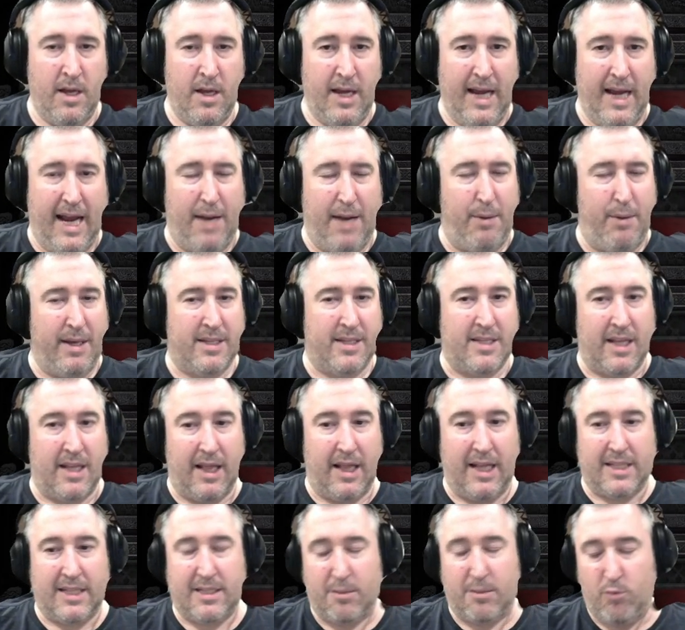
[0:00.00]
Anyways,
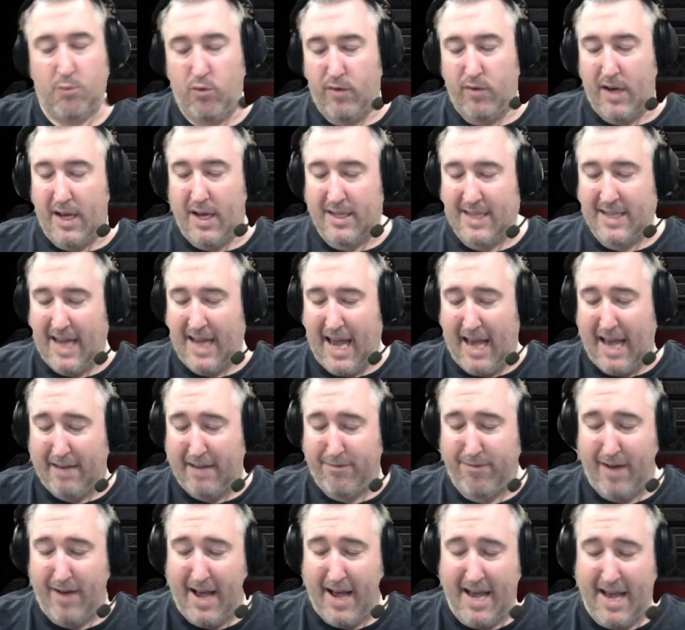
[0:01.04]
let's move on to Act
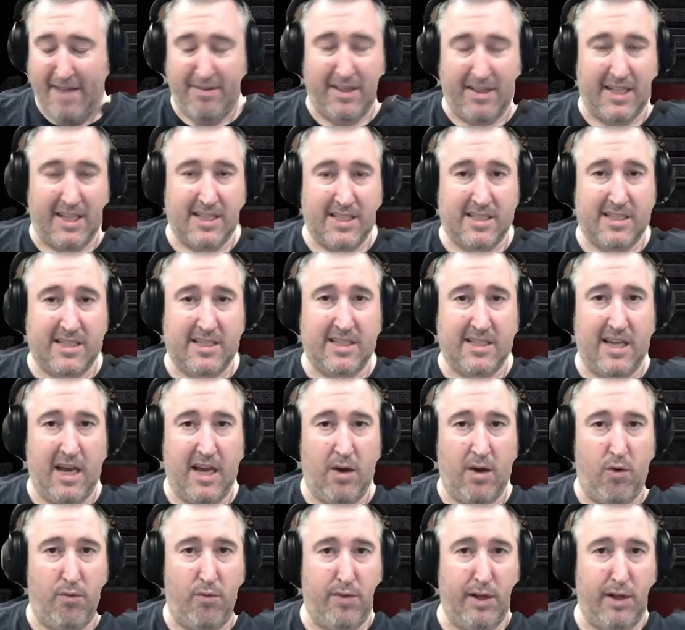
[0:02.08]
5 and let's
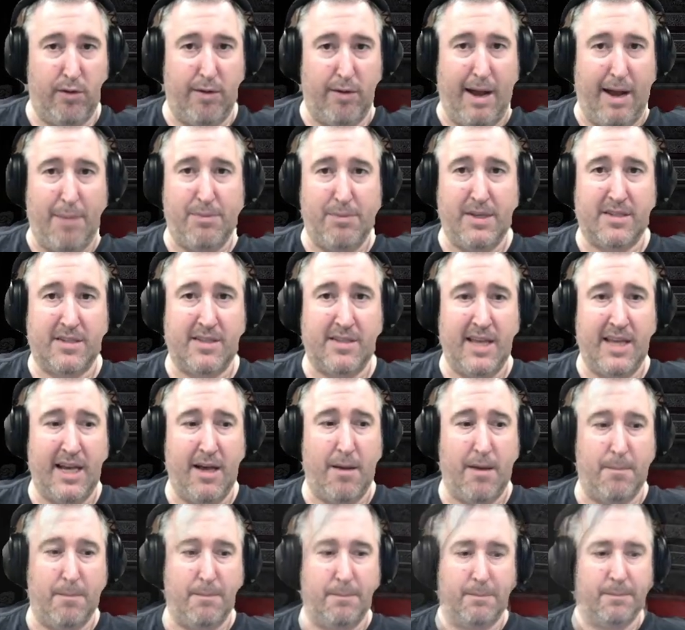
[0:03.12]
hopefully wrap this thing
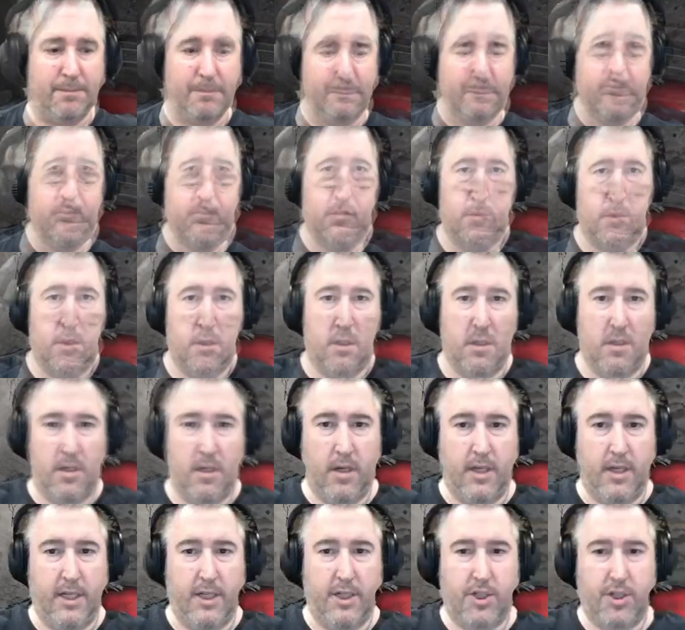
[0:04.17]
up. All
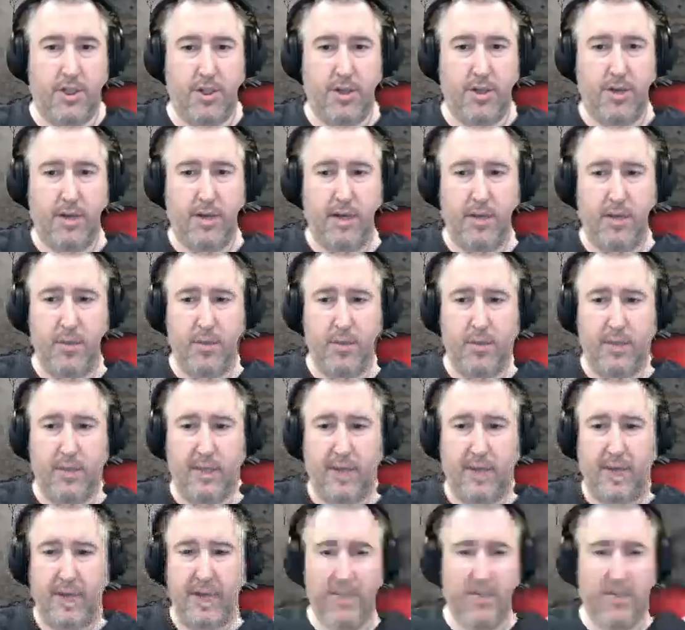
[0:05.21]
right, showdown with the
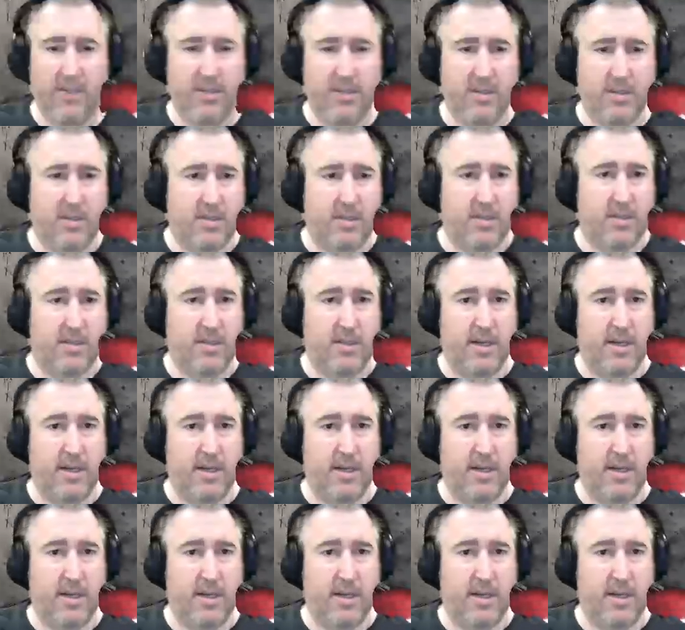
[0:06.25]
Ancients.